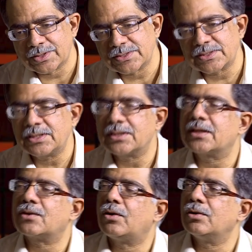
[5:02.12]
can see
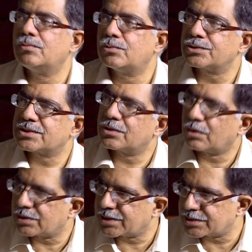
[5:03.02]
that almost in
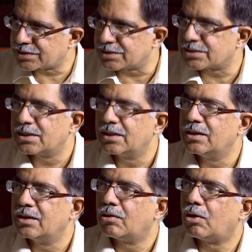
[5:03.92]
all cases,
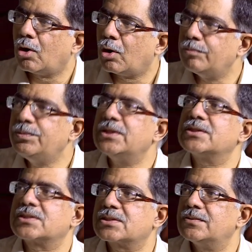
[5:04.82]

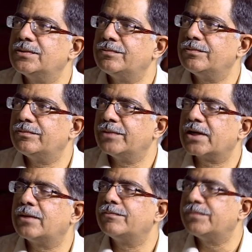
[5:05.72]
hobbyists
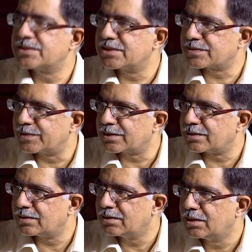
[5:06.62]
become businessmen.
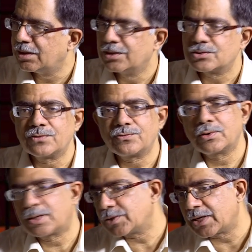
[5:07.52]
Mm -hmm. So if you,
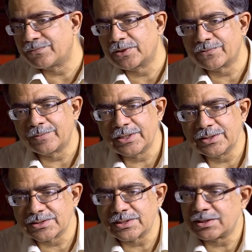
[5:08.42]
I mean, I worked for many
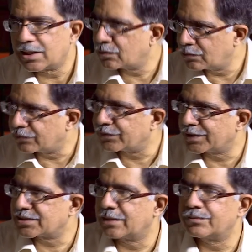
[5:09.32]
years in Yahoo, for
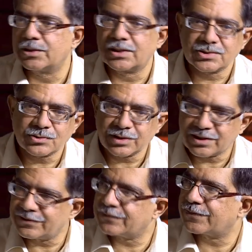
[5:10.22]
example, and so
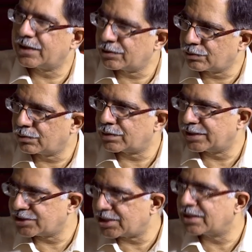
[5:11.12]
David Filo
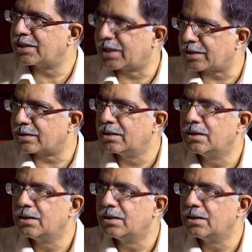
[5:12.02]
and Jerry Yang,